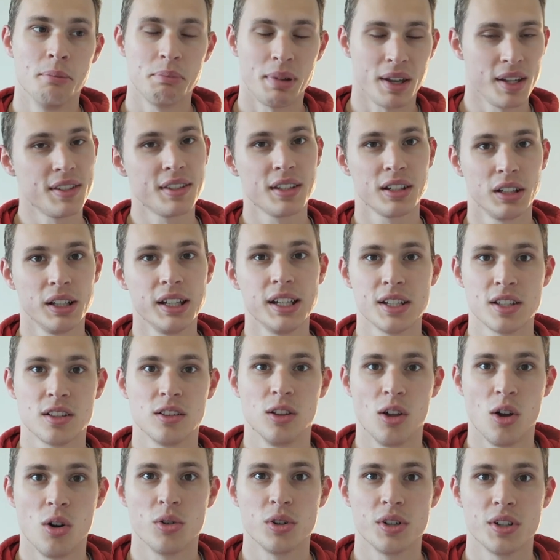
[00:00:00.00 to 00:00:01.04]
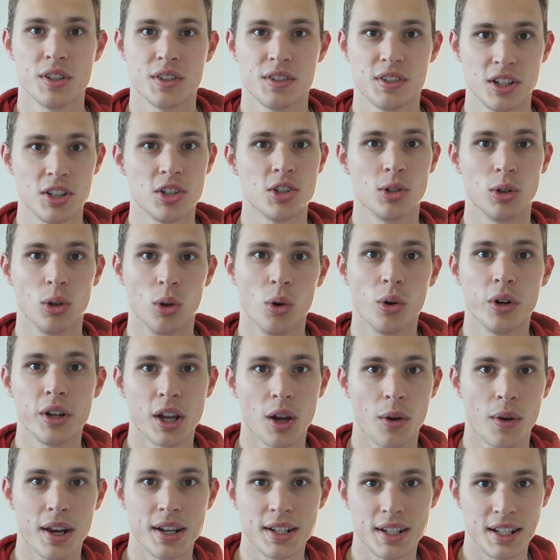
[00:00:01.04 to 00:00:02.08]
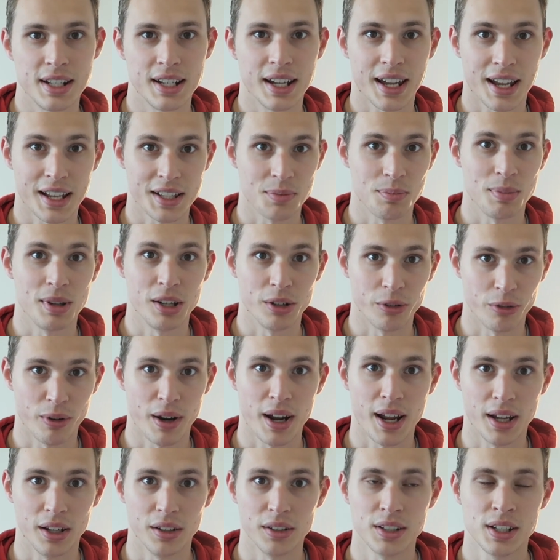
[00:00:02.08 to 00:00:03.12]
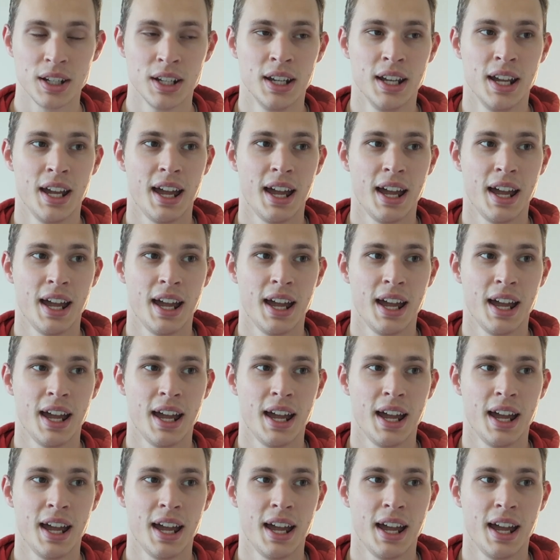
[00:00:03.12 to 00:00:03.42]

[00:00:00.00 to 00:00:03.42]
basically as long as digital audio editing has been around.